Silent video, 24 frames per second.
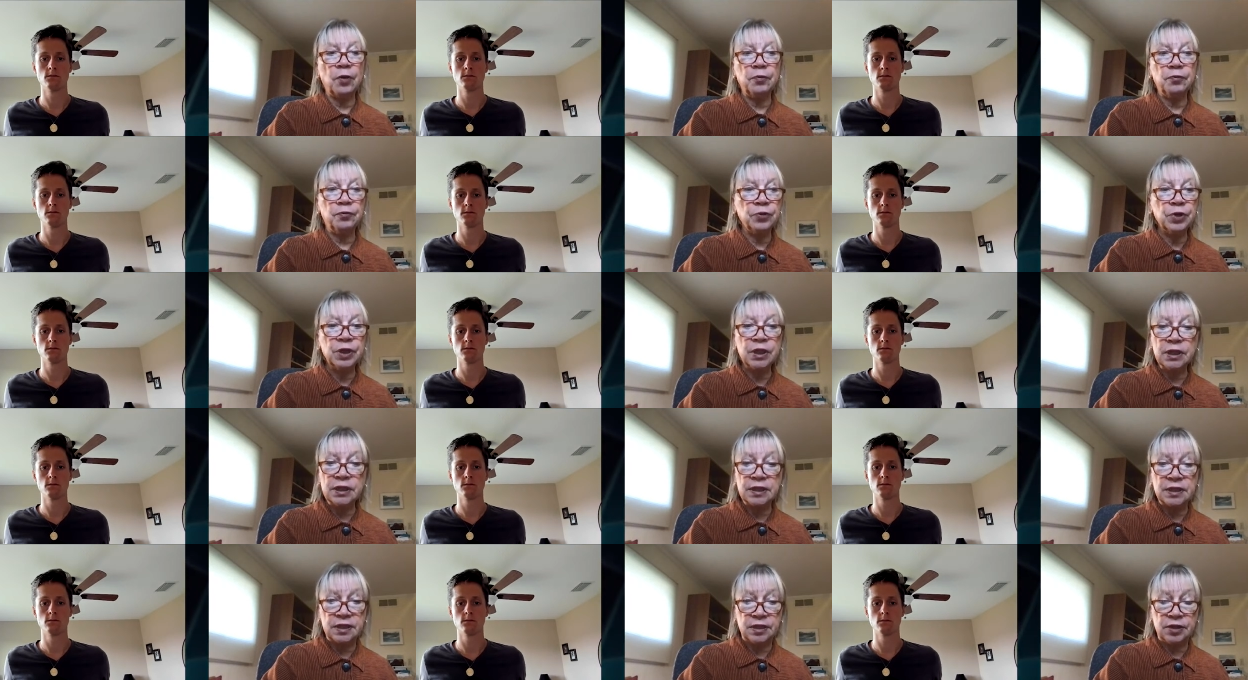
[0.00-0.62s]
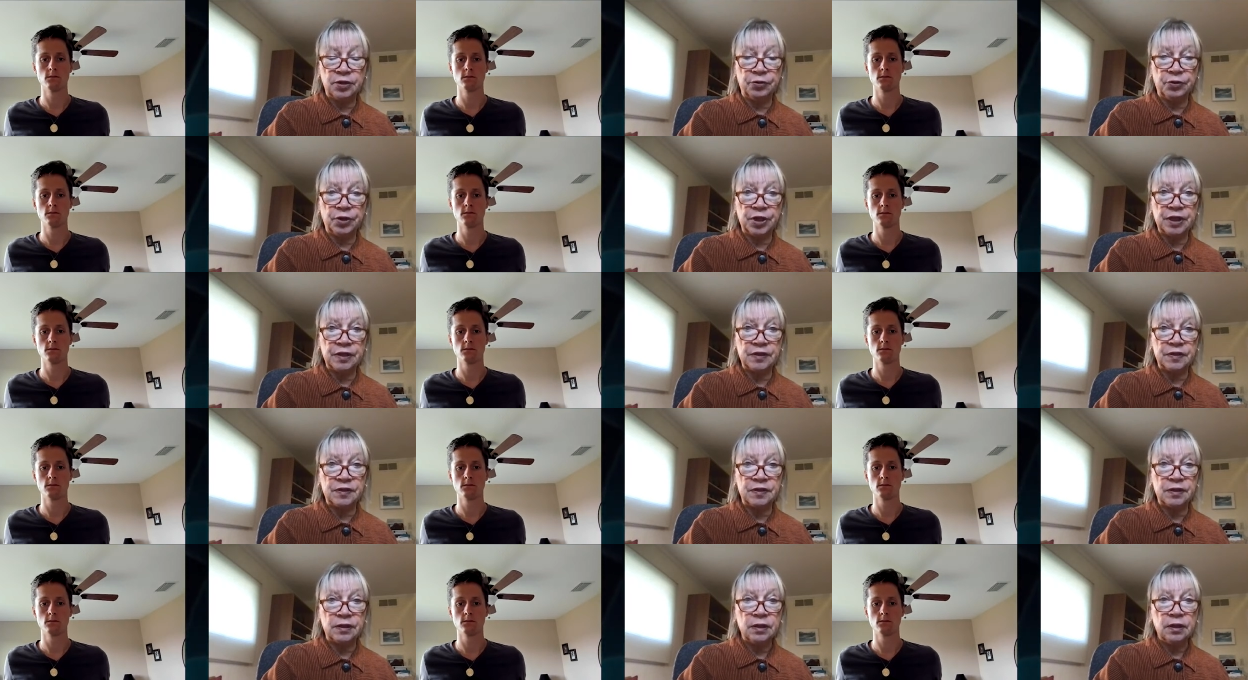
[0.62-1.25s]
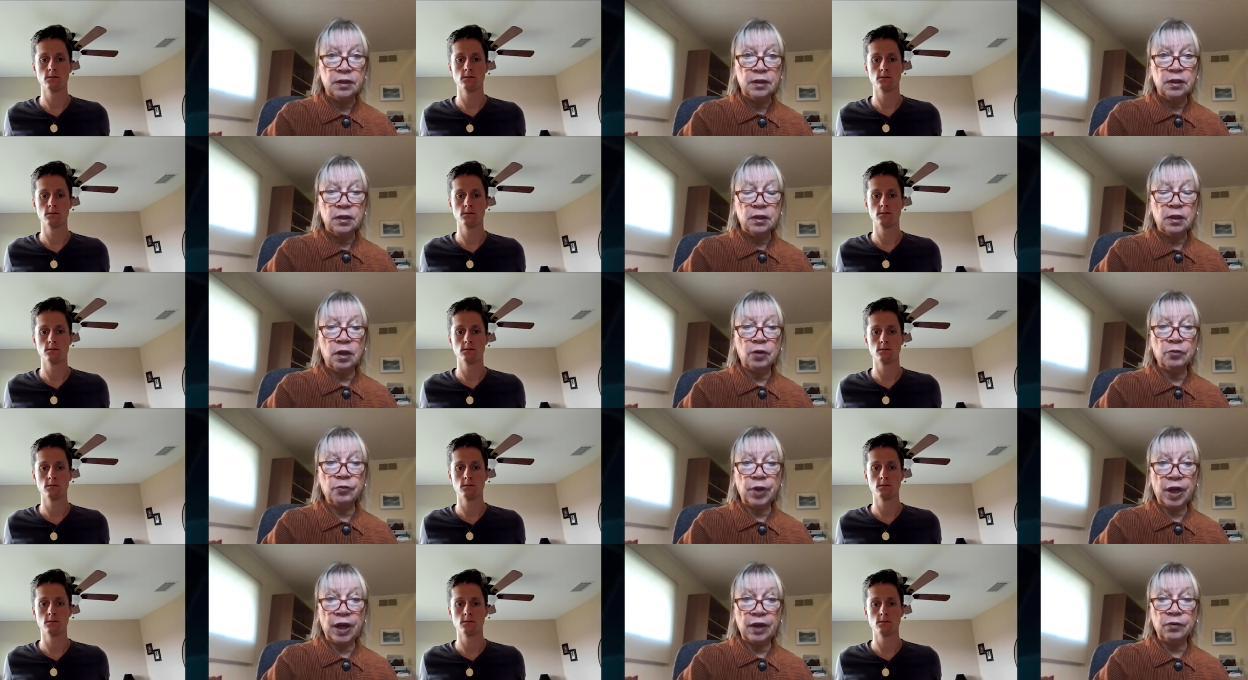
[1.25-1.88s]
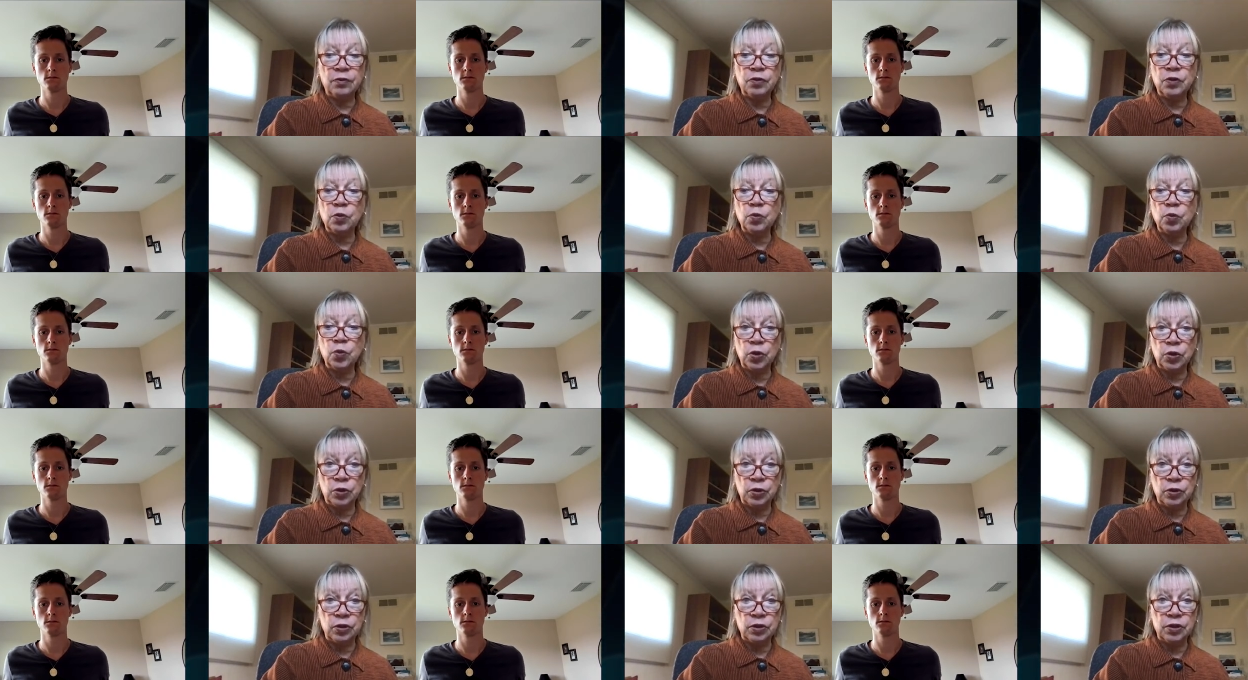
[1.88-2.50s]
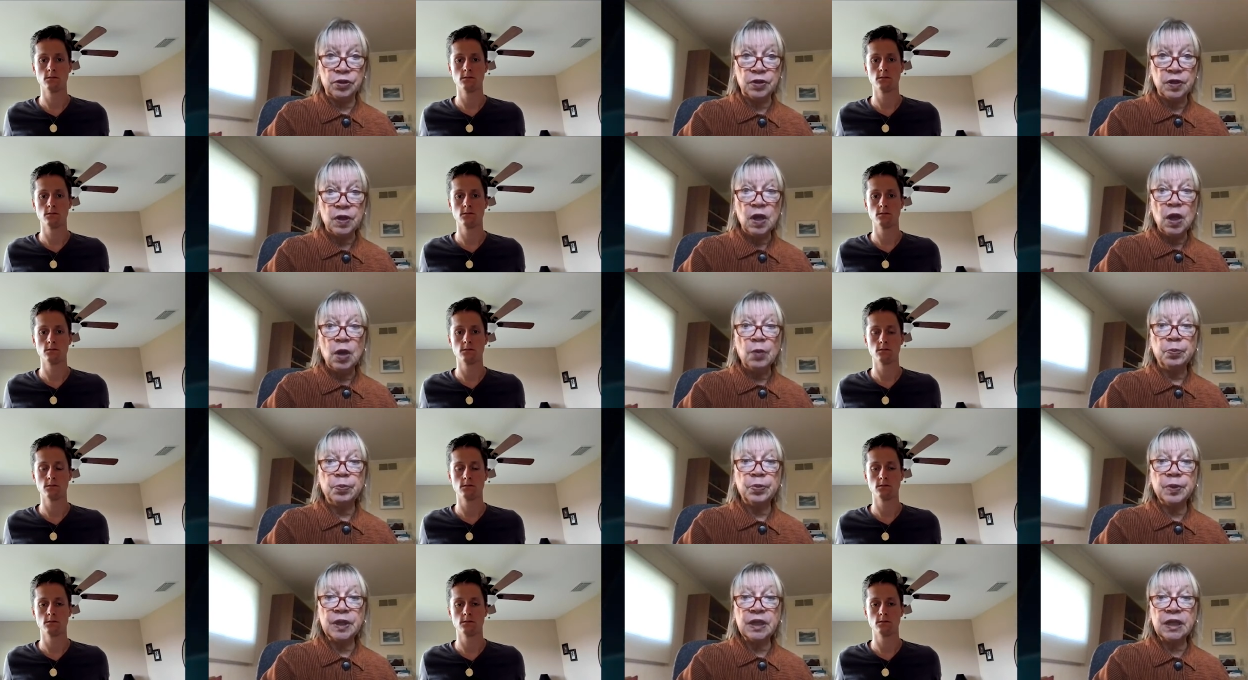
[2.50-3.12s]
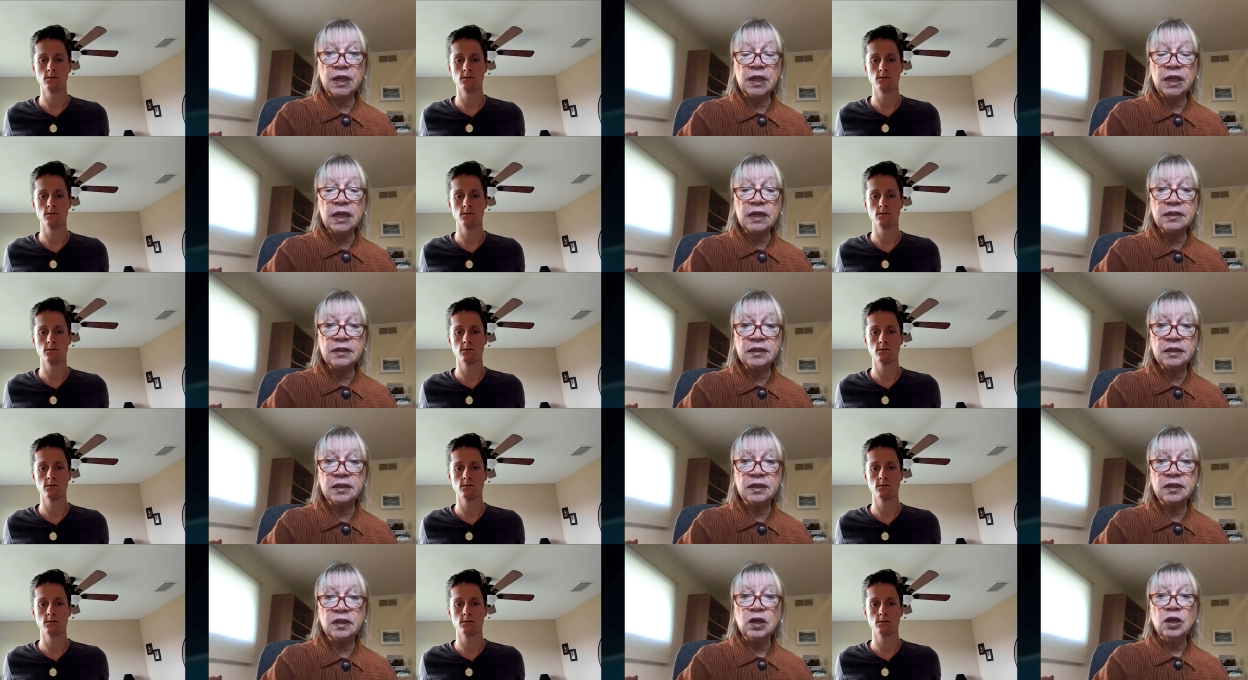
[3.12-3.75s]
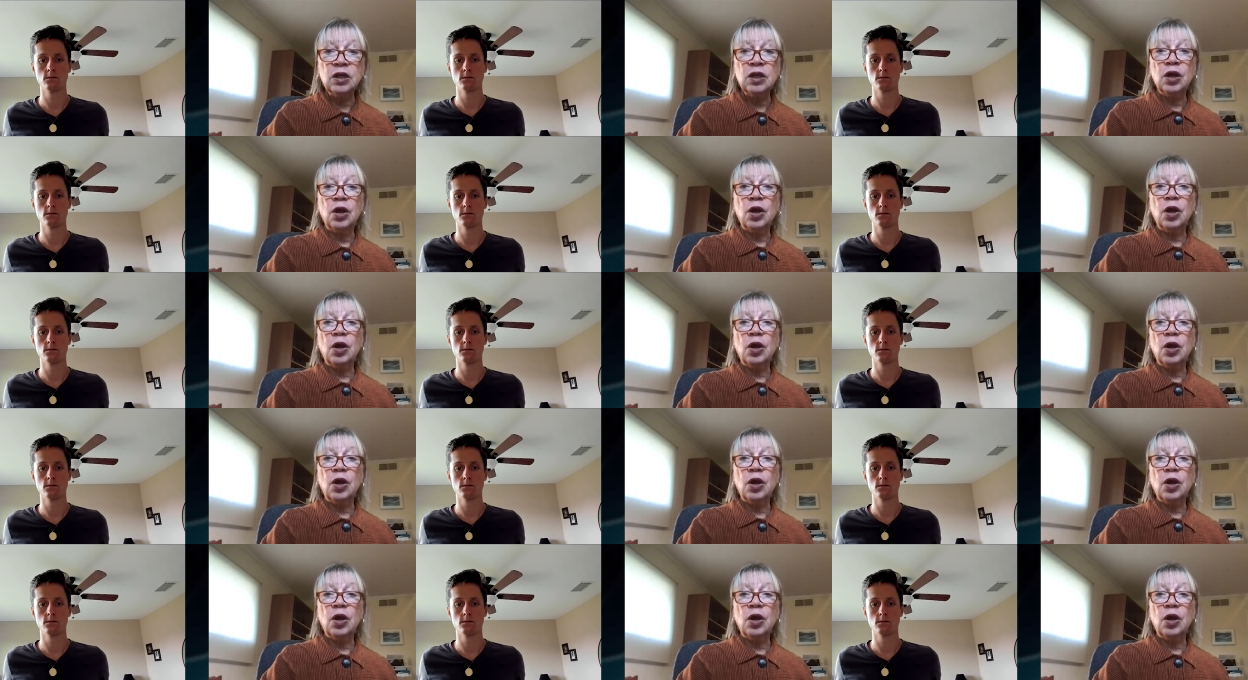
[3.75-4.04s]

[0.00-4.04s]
Speaker 1: really serious around the world. But let's